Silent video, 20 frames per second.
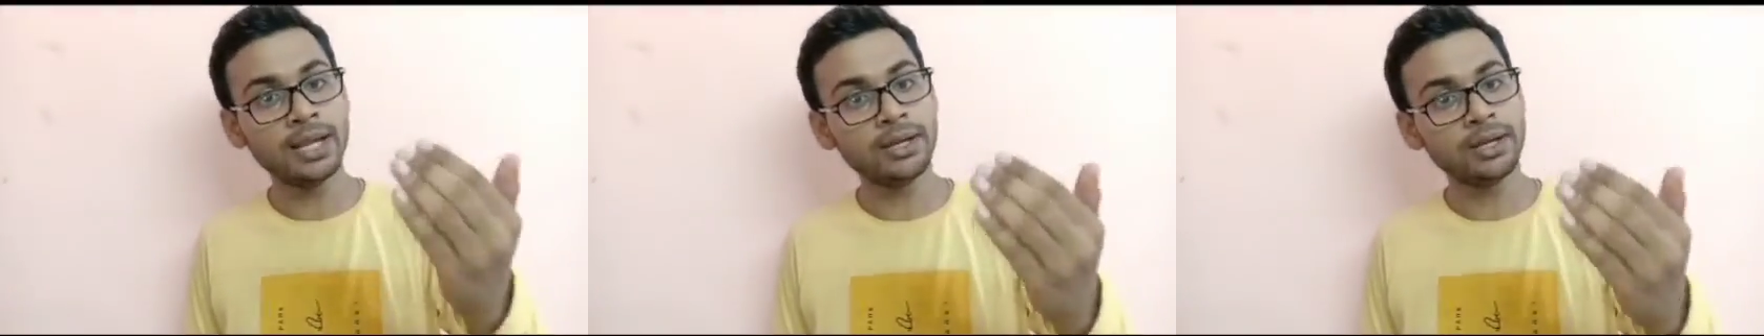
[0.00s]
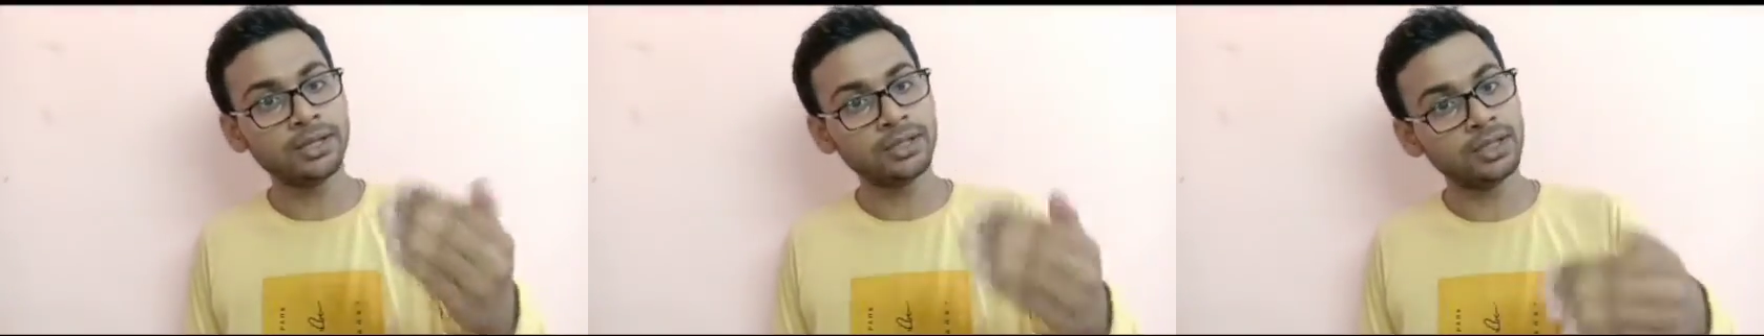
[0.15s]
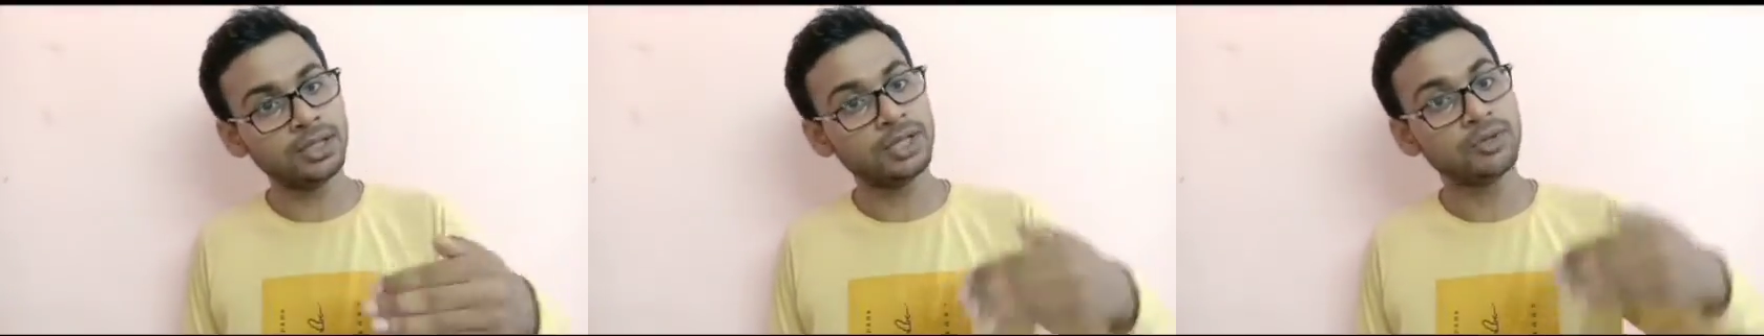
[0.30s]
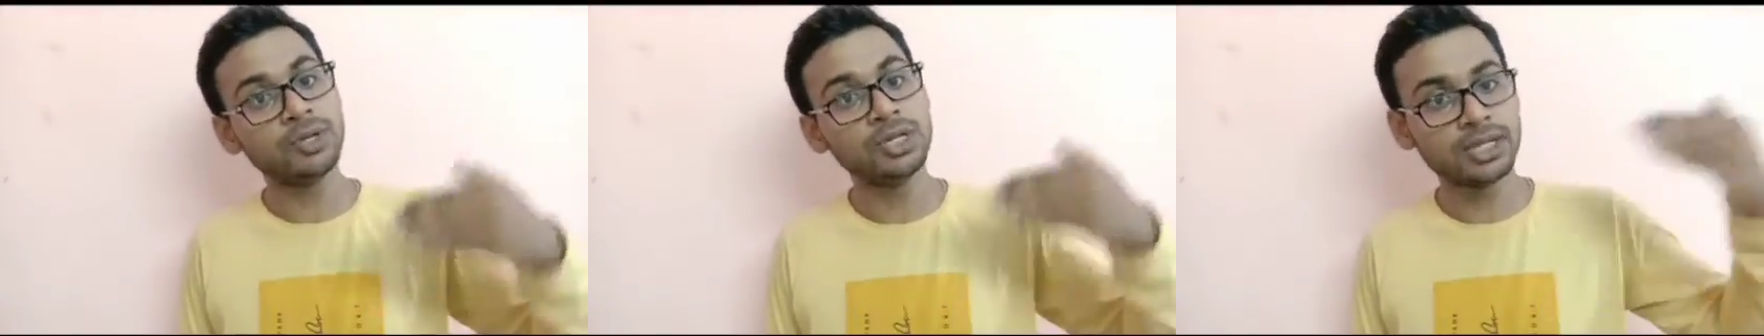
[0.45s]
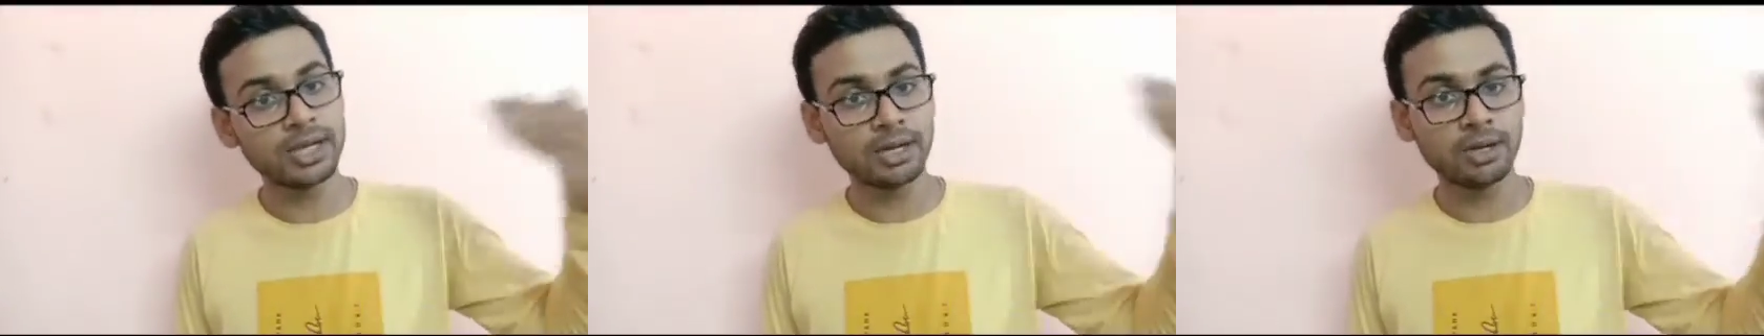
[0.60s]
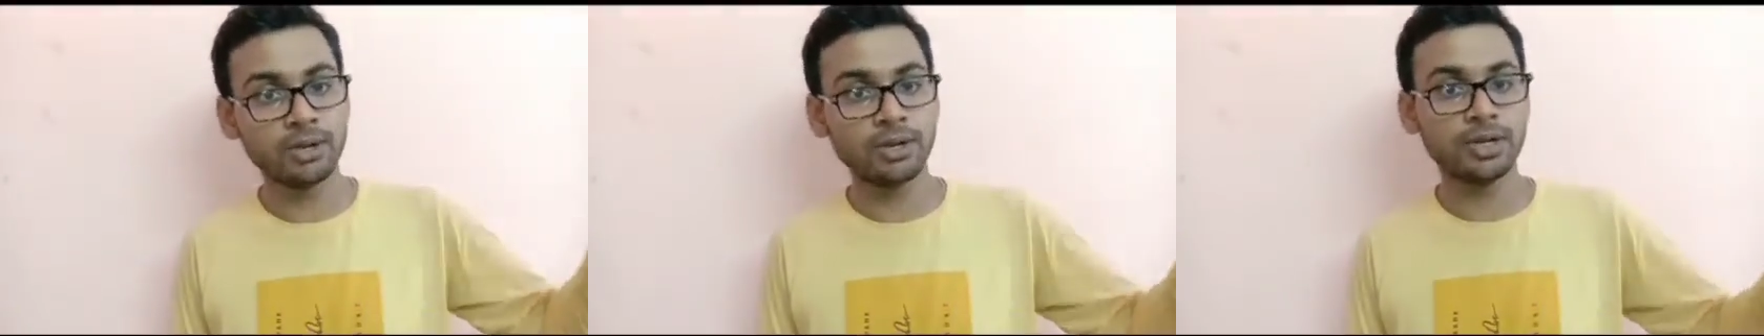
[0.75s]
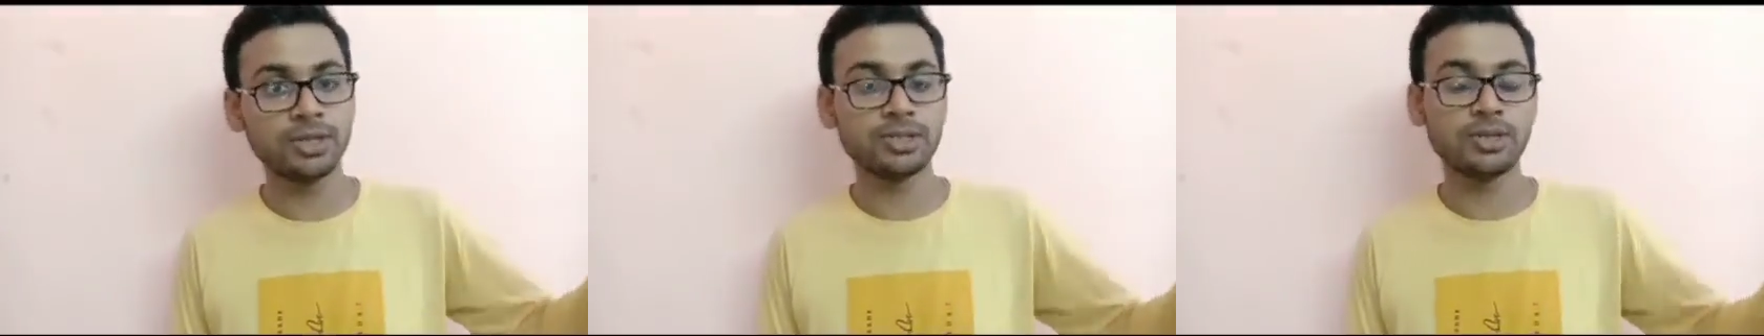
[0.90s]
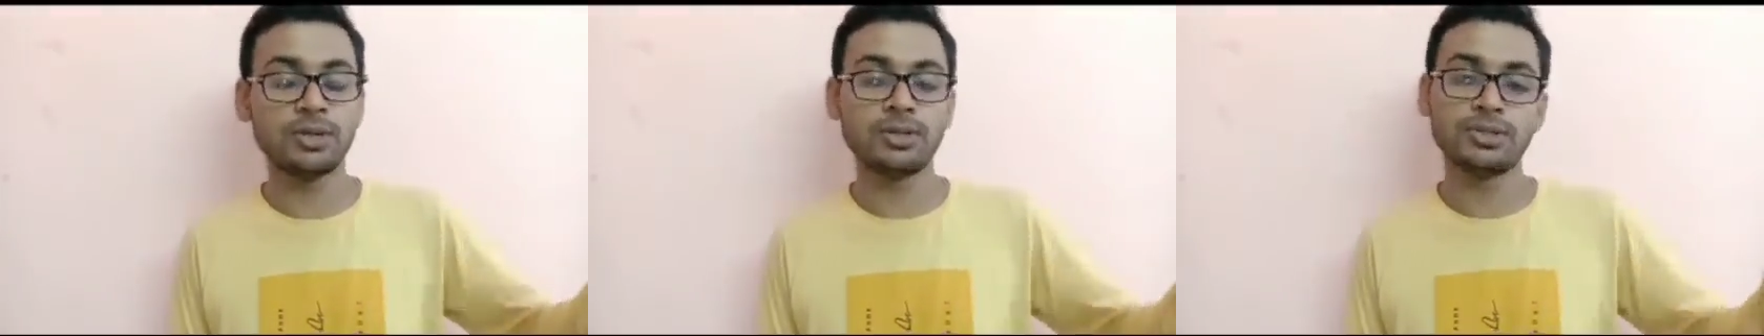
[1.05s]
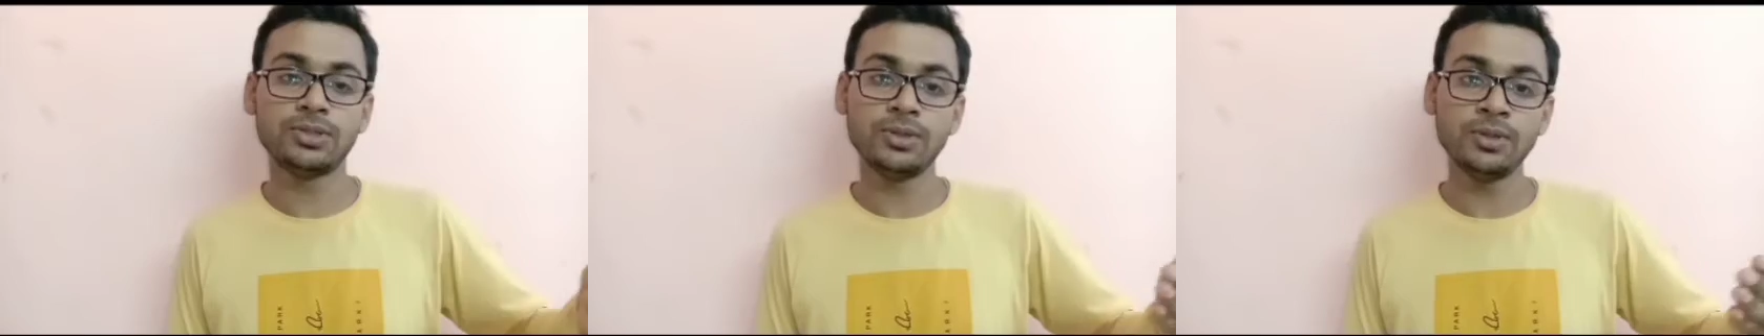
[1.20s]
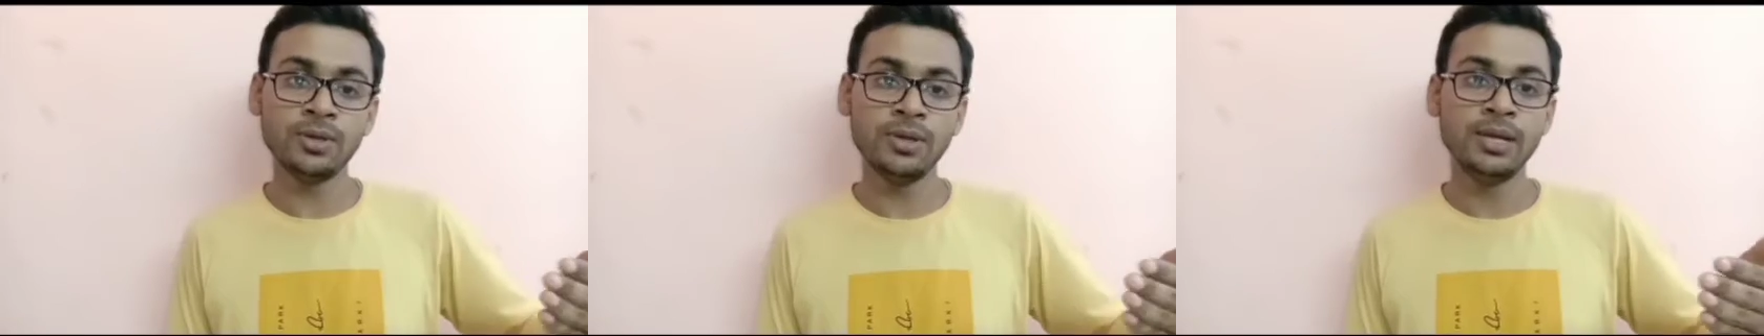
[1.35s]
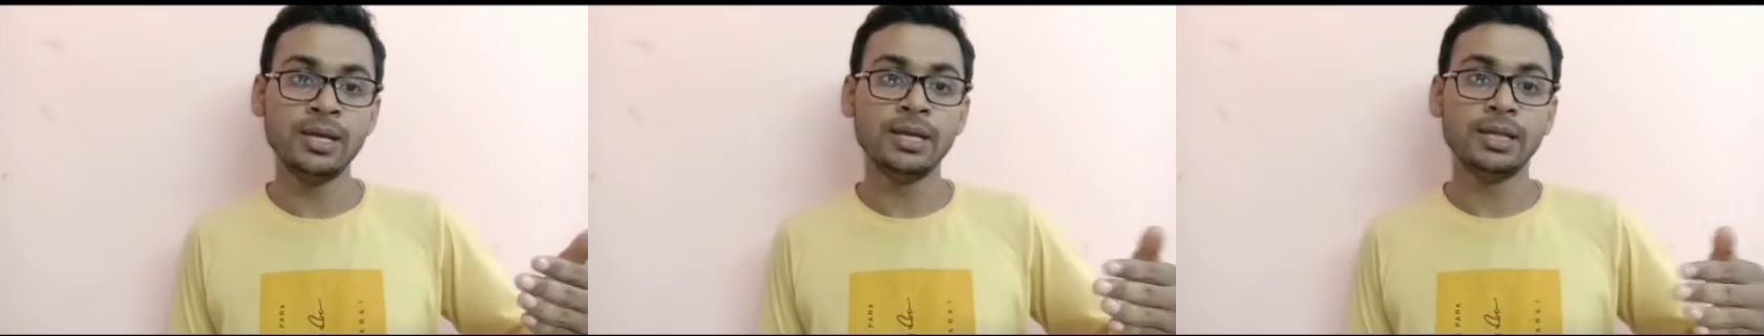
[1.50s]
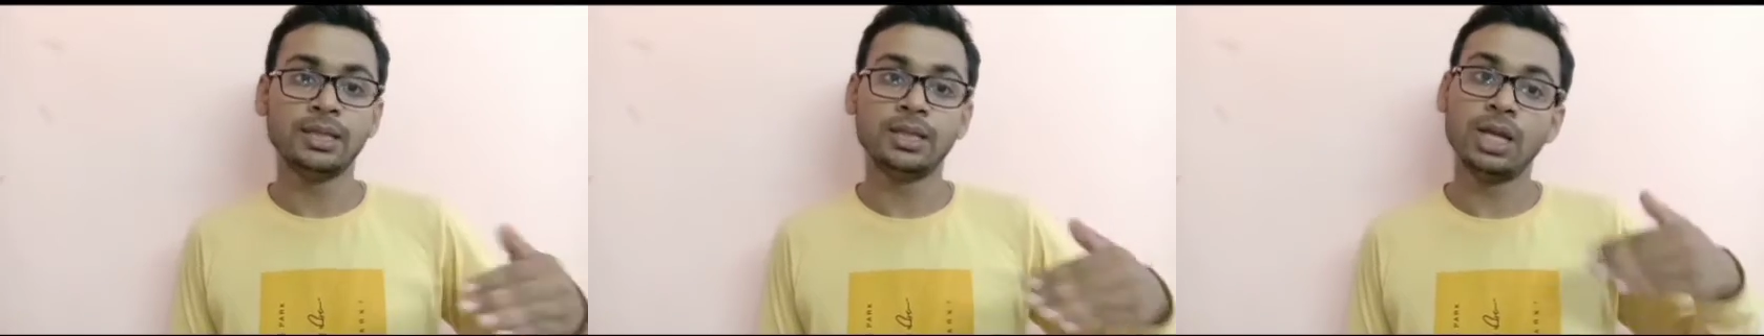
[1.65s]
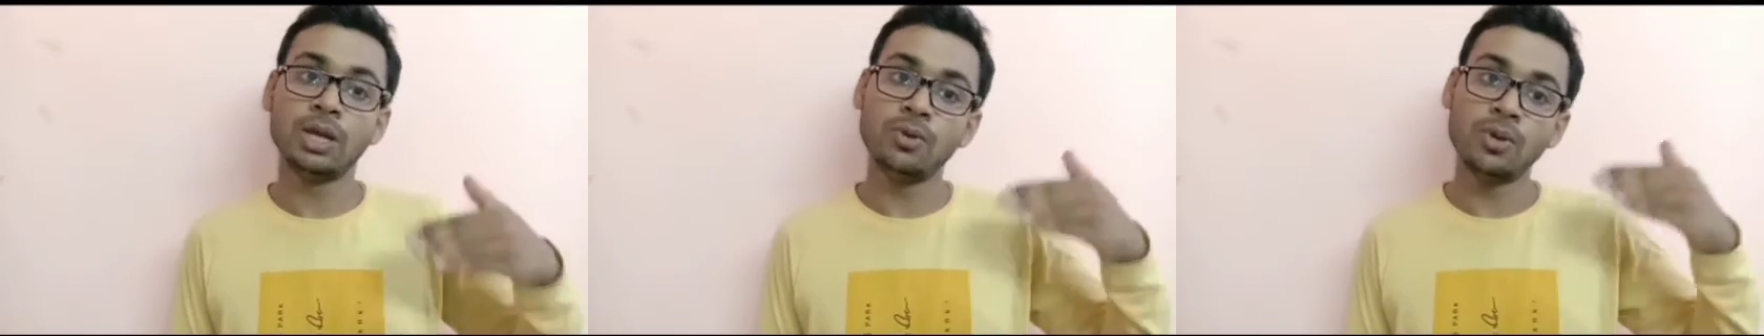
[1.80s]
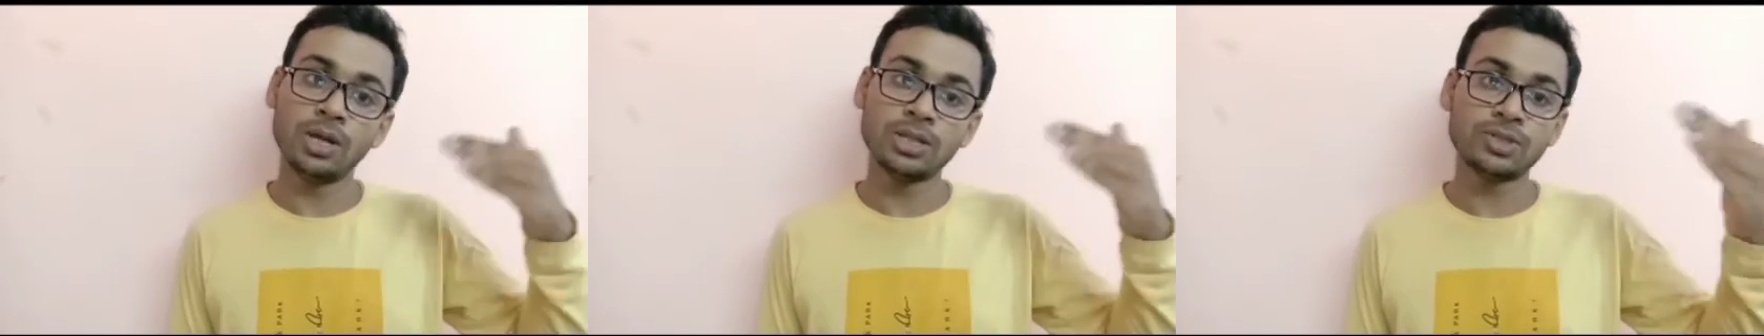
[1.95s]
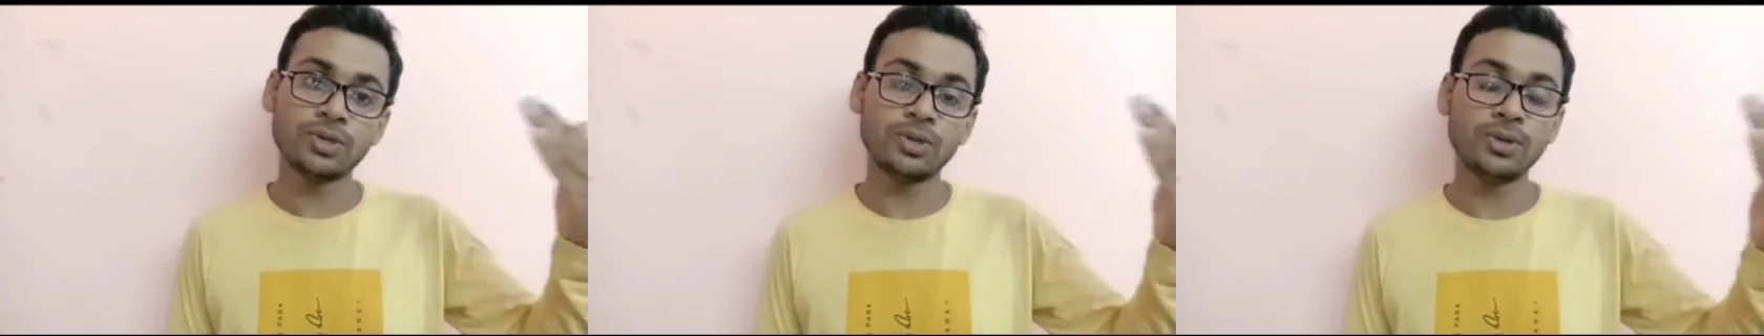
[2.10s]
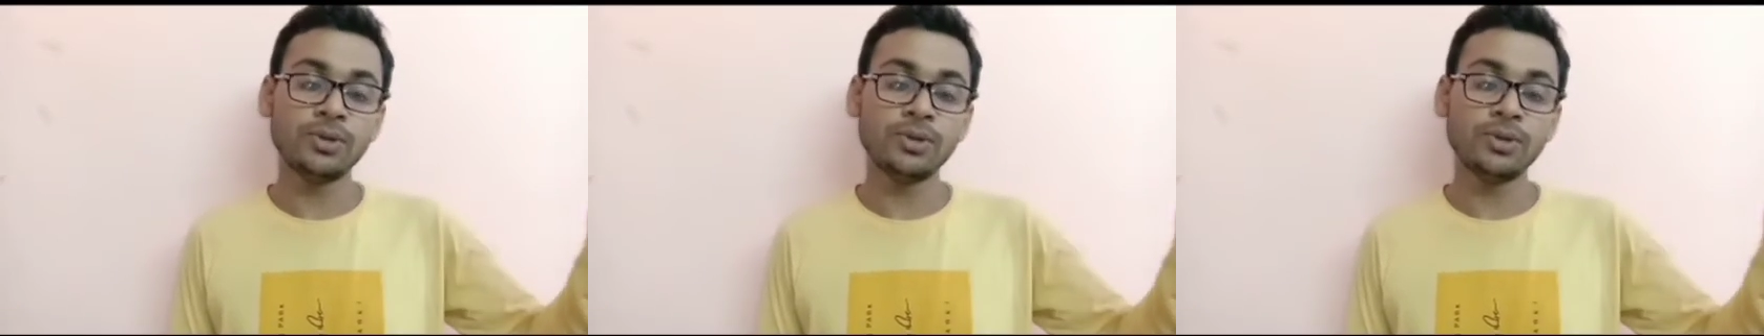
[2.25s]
the equity shareholders also, they will also